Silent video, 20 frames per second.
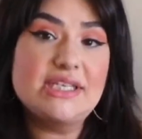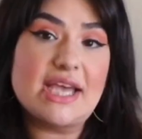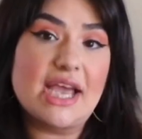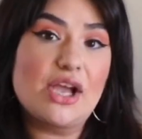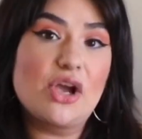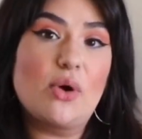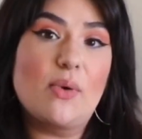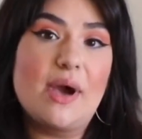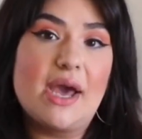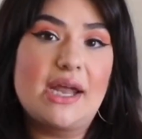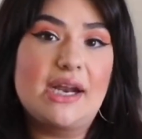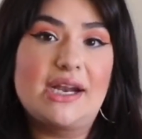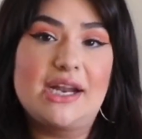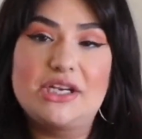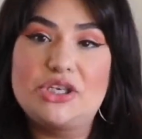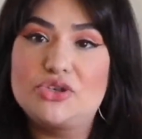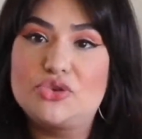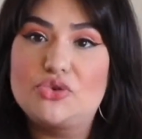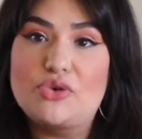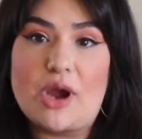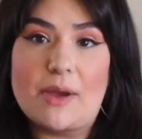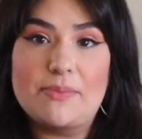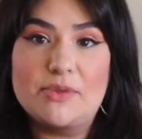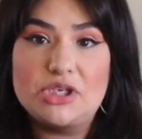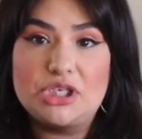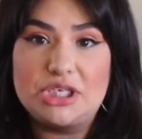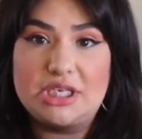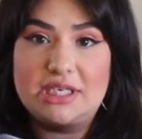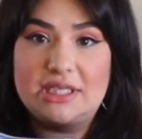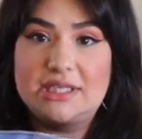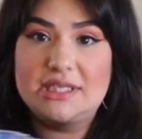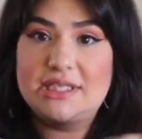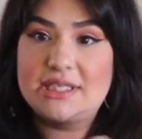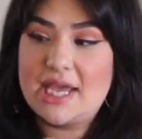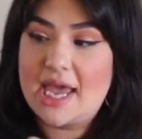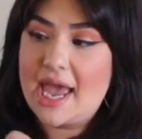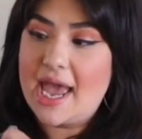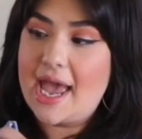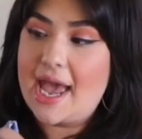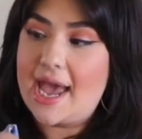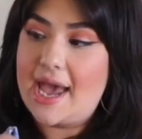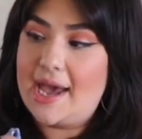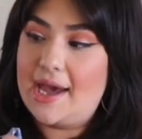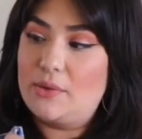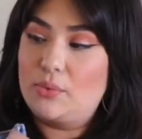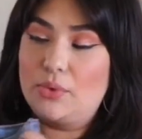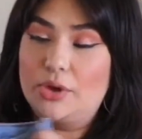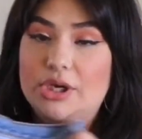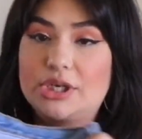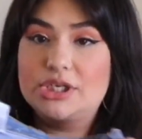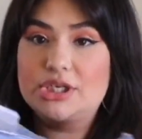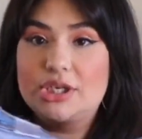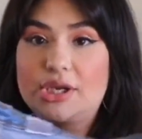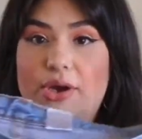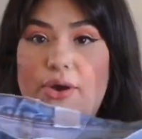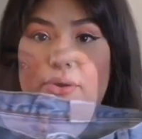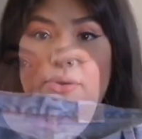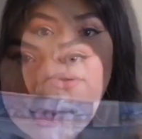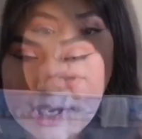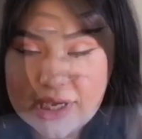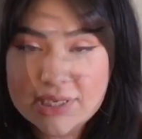I go ahead and I just grab the jeans and we're good to go.